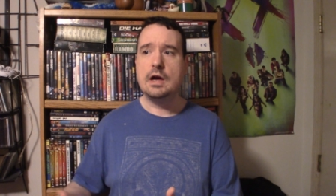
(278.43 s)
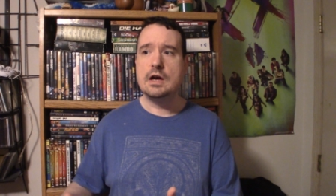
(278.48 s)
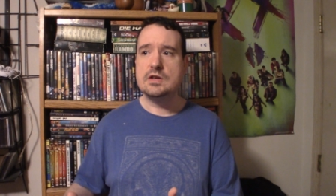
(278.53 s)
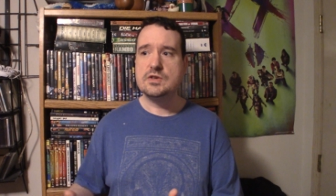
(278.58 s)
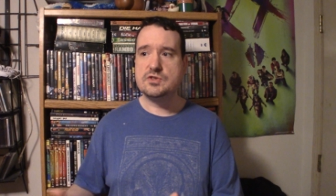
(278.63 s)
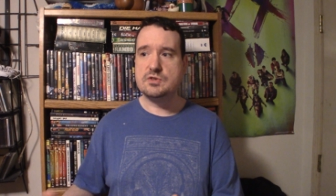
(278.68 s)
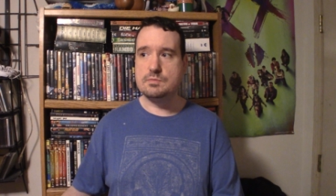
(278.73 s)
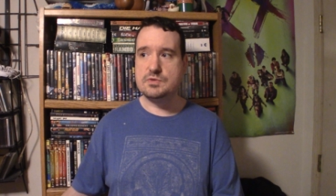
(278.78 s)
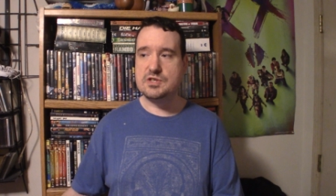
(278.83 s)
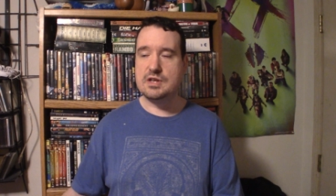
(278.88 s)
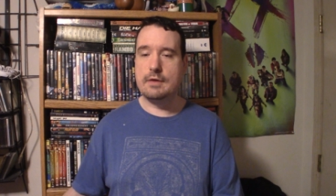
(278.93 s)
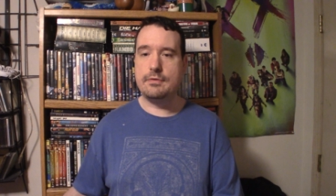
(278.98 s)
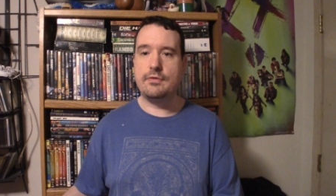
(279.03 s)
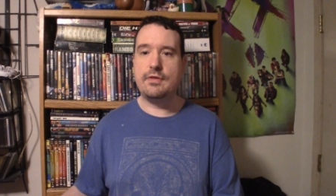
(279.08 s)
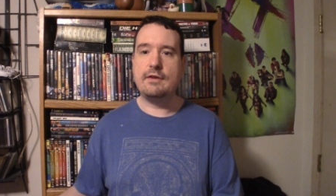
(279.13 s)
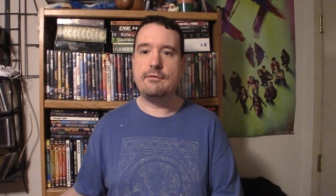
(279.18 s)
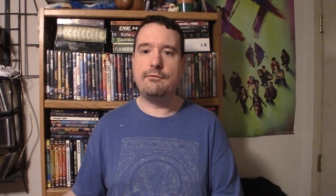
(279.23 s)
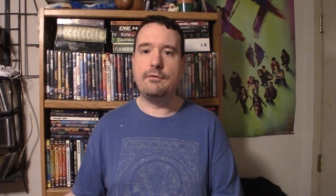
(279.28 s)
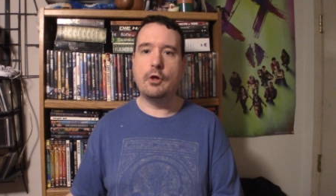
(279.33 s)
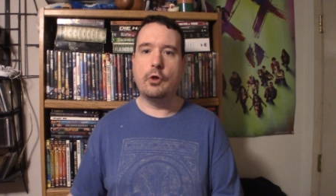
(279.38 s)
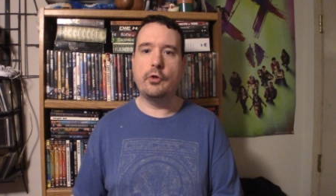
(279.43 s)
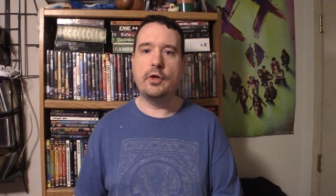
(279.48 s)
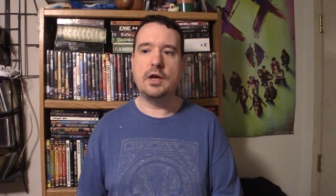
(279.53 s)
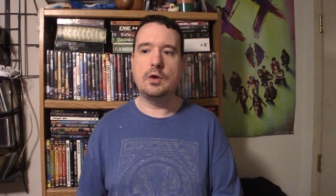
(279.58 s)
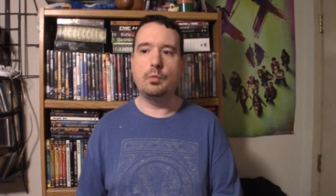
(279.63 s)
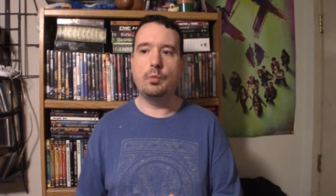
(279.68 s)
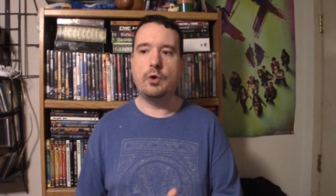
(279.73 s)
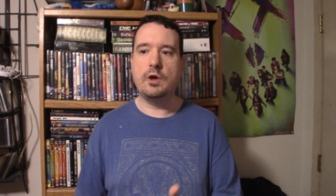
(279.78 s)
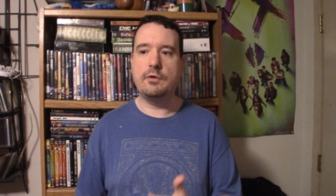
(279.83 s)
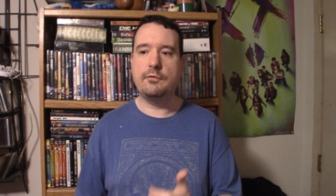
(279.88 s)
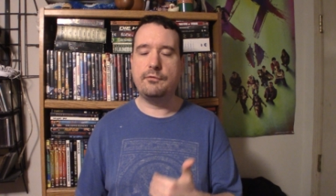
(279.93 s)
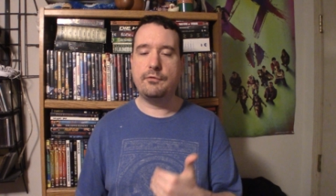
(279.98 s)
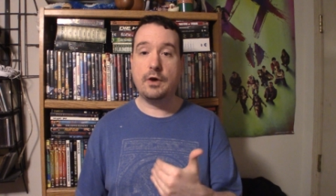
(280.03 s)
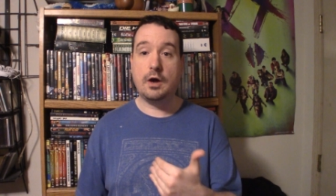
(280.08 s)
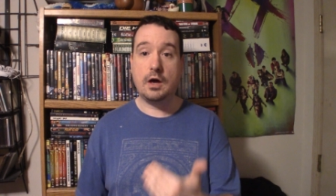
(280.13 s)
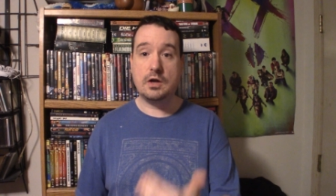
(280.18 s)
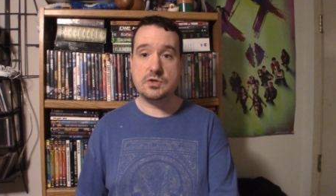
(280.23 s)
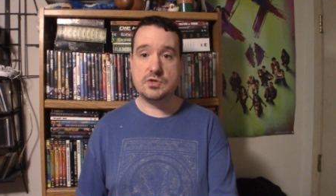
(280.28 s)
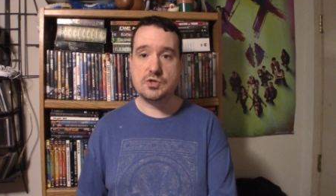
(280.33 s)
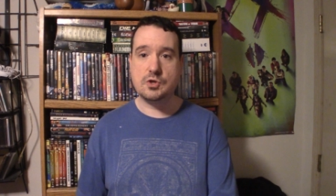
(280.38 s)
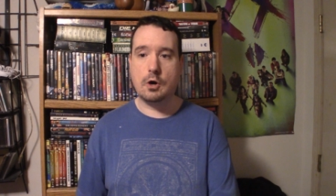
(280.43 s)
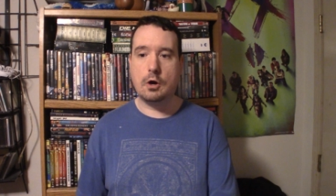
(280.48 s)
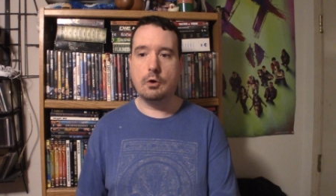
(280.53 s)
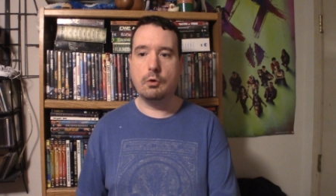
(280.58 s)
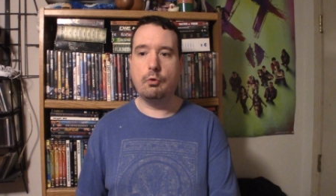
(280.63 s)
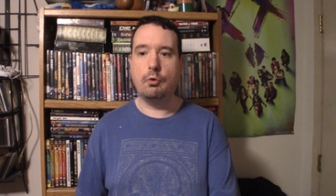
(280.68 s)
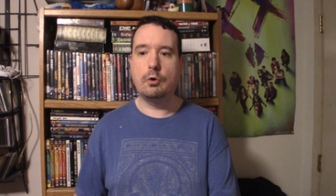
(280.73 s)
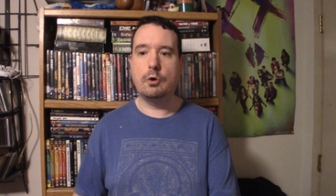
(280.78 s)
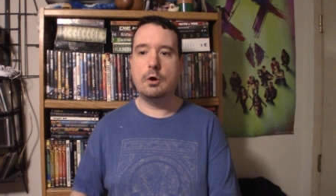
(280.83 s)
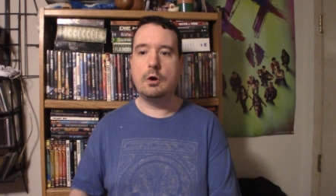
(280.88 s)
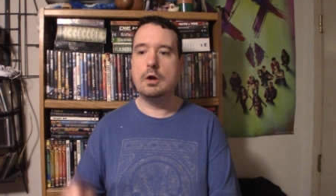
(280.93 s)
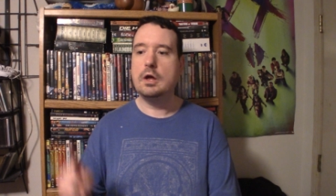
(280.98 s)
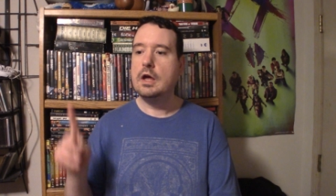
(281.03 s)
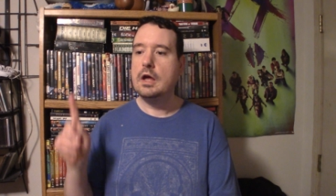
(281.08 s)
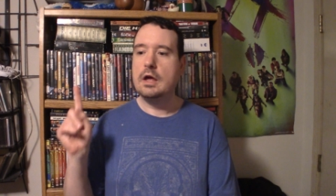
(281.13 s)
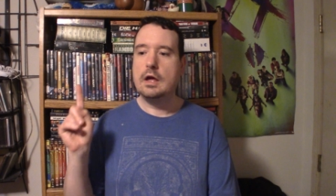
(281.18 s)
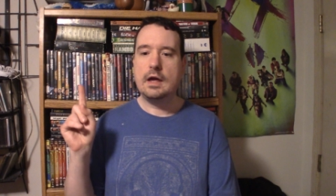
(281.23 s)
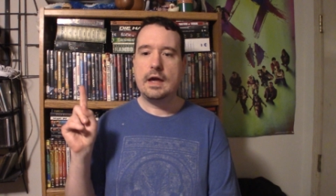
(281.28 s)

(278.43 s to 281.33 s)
some stuff that they fill in with Star-Lord